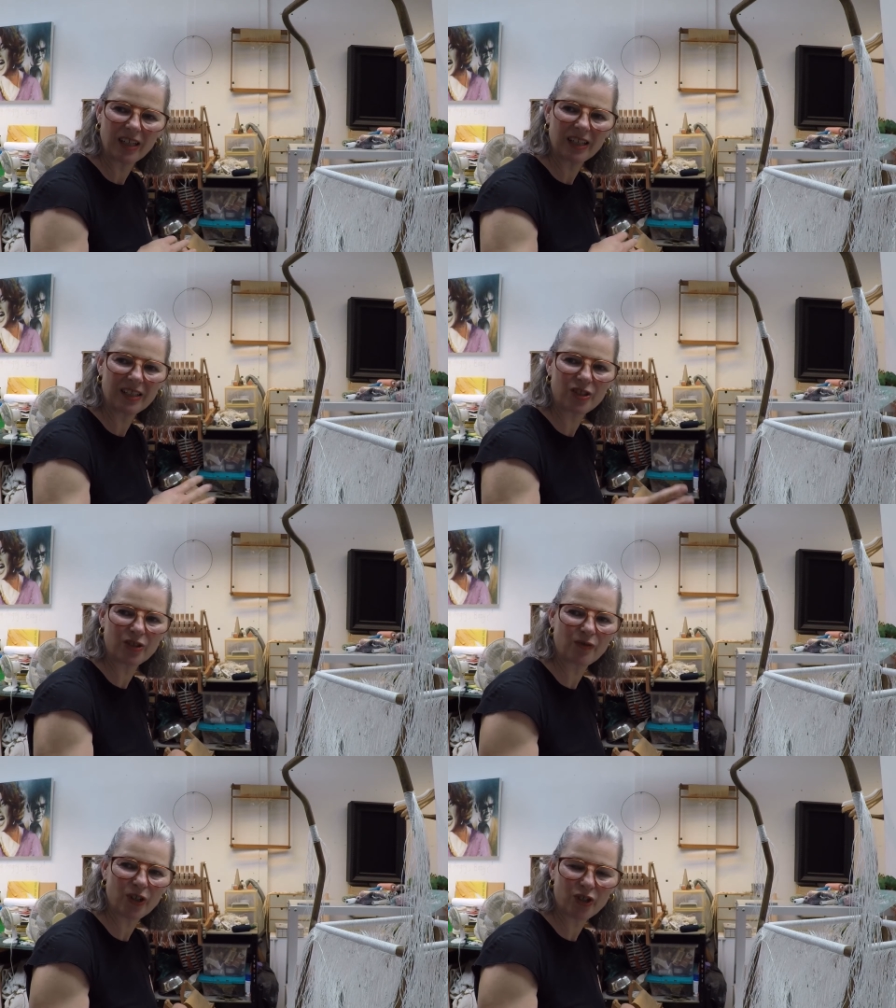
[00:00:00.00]
and
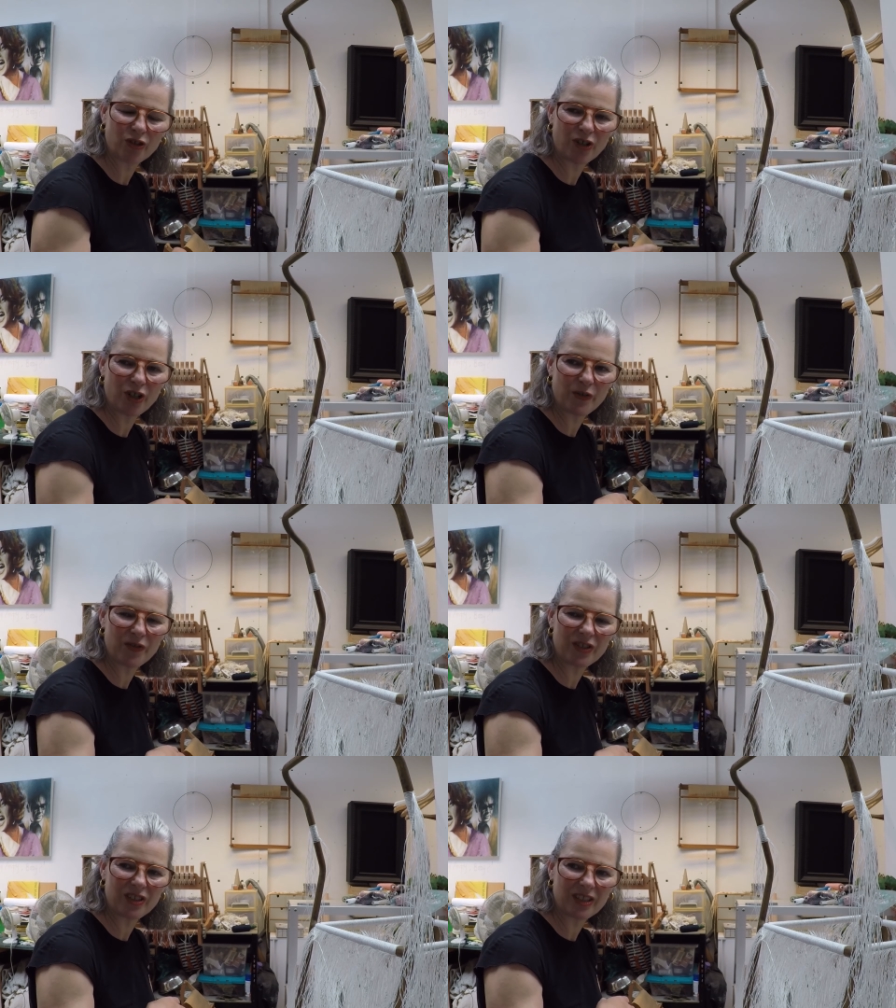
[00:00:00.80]
took
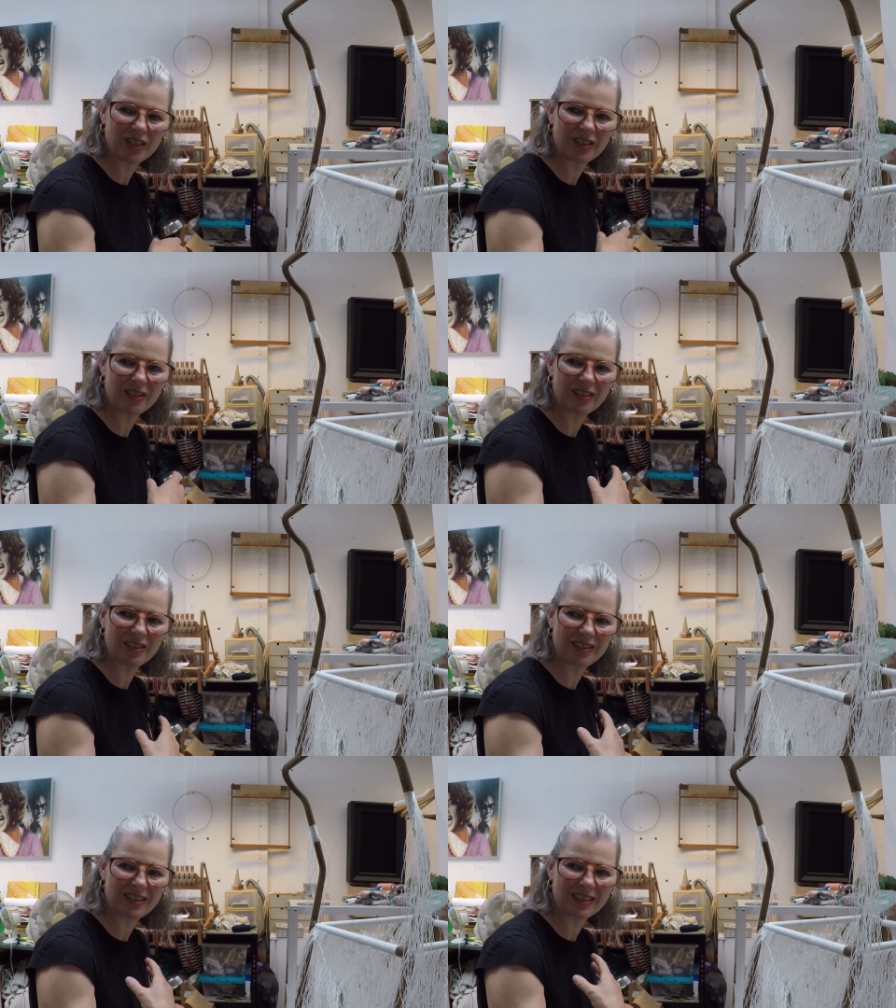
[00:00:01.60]
photographs
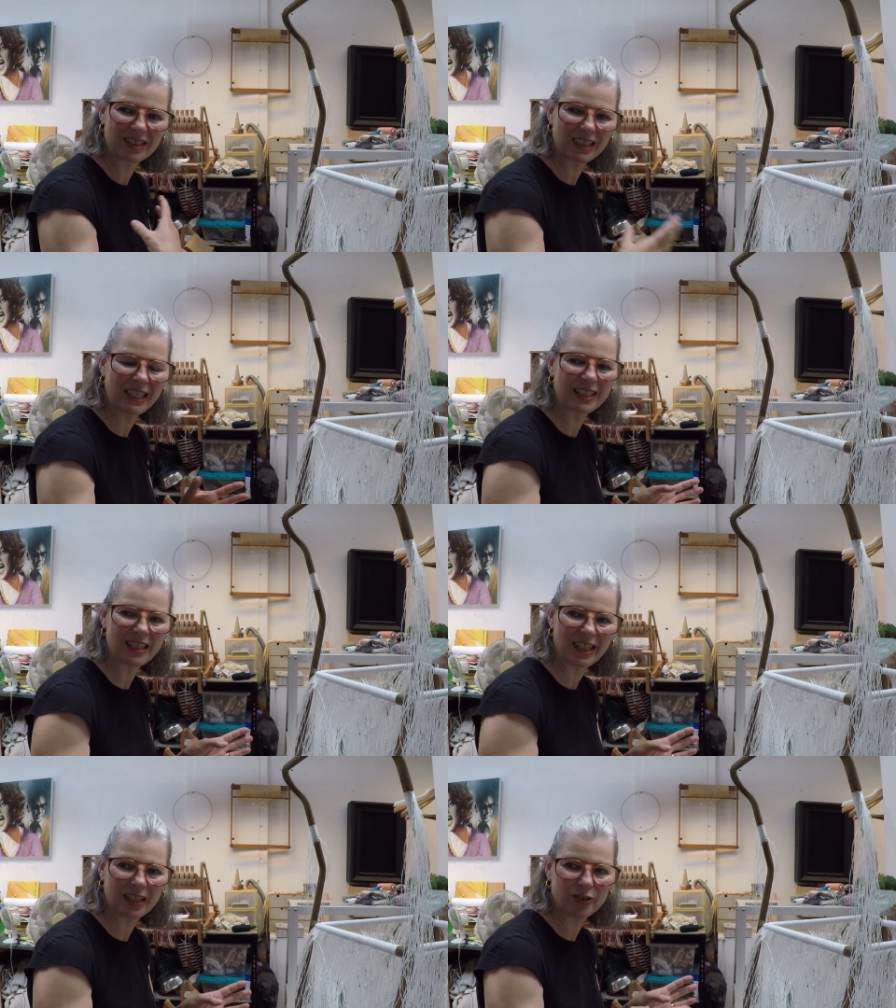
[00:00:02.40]
and collected
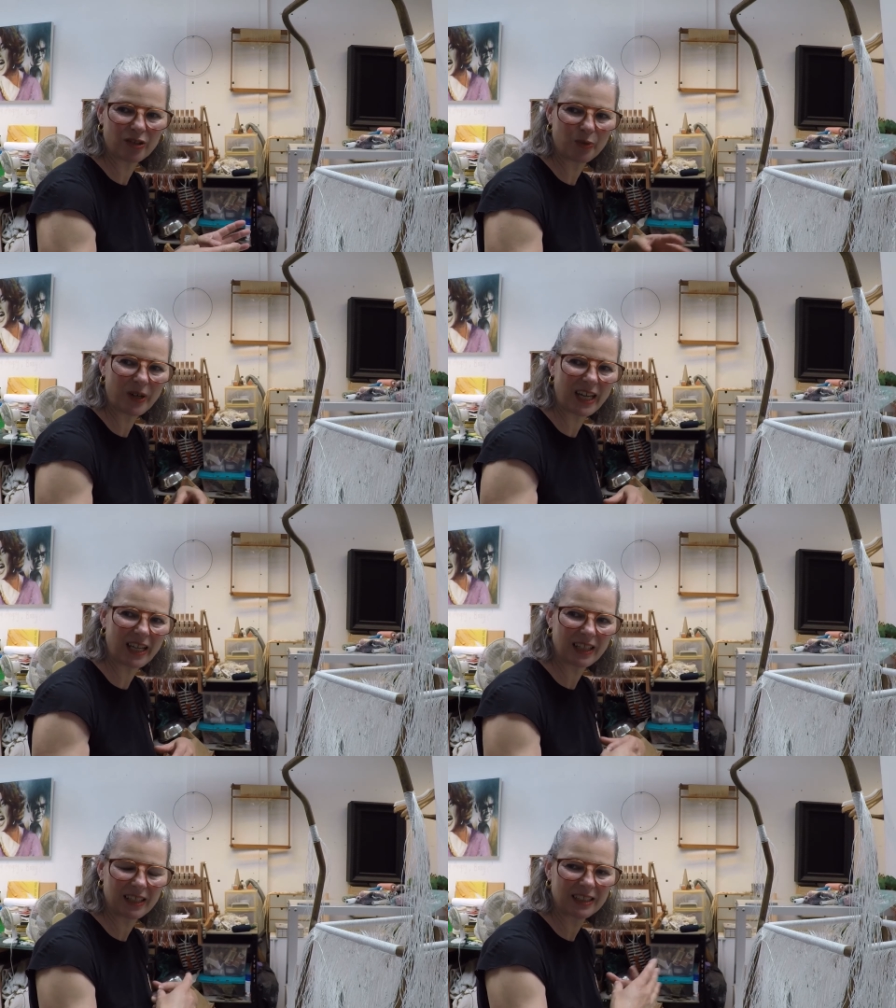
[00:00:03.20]
things on the
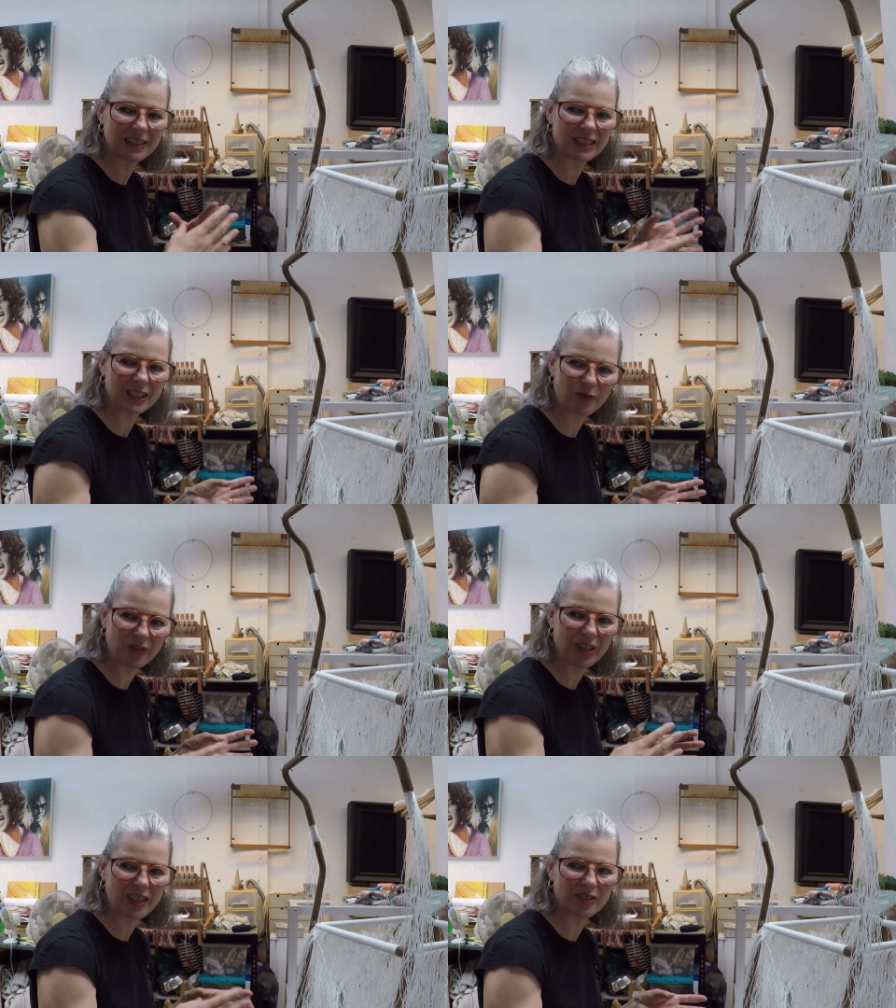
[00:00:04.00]
way, and
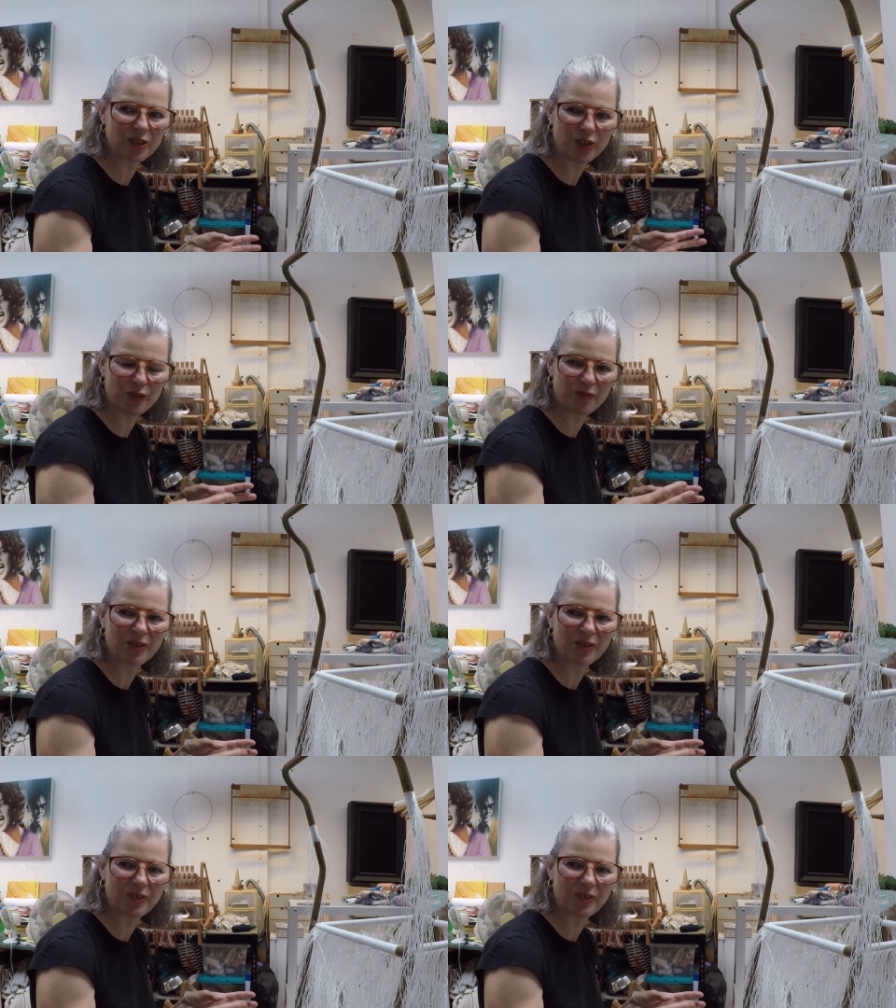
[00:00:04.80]
then sort of